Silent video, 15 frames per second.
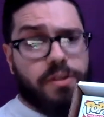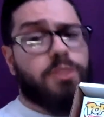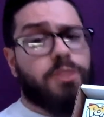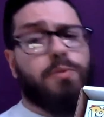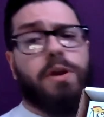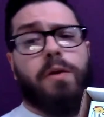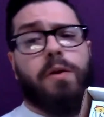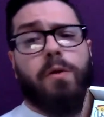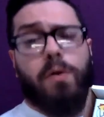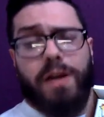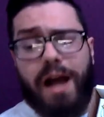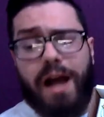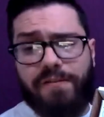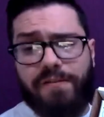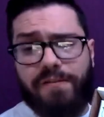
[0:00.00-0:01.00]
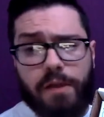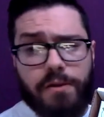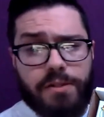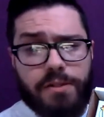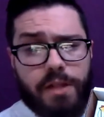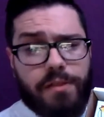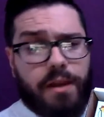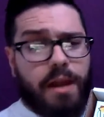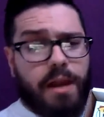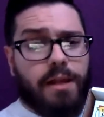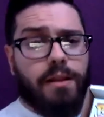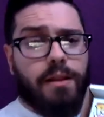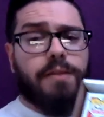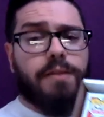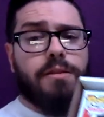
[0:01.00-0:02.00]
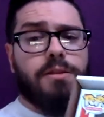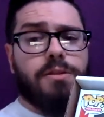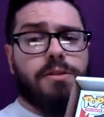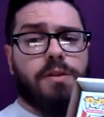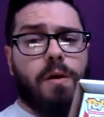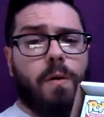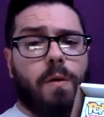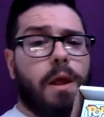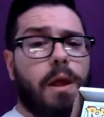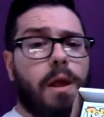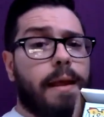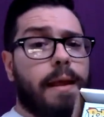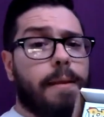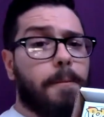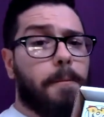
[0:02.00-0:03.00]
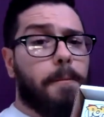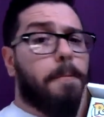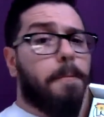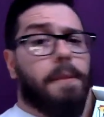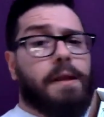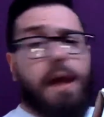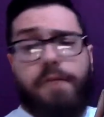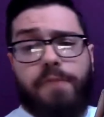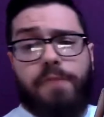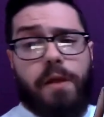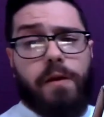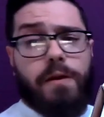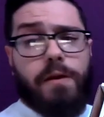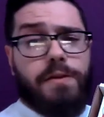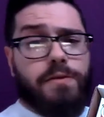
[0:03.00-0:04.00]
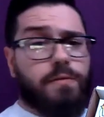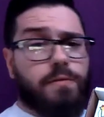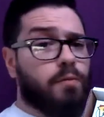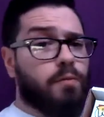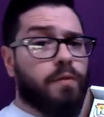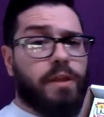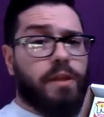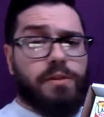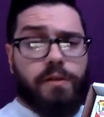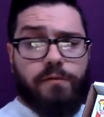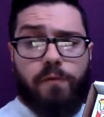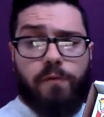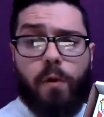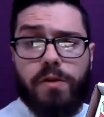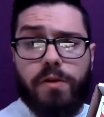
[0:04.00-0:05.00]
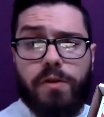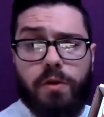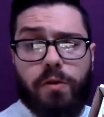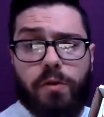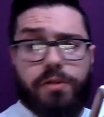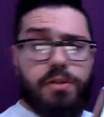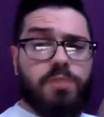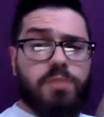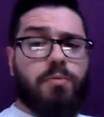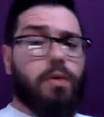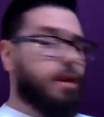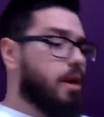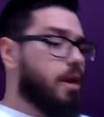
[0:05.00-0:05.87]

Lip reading: They just put out a whole Godfather set that I collected. So The Godfather is a movie that's like 40 years old at this point.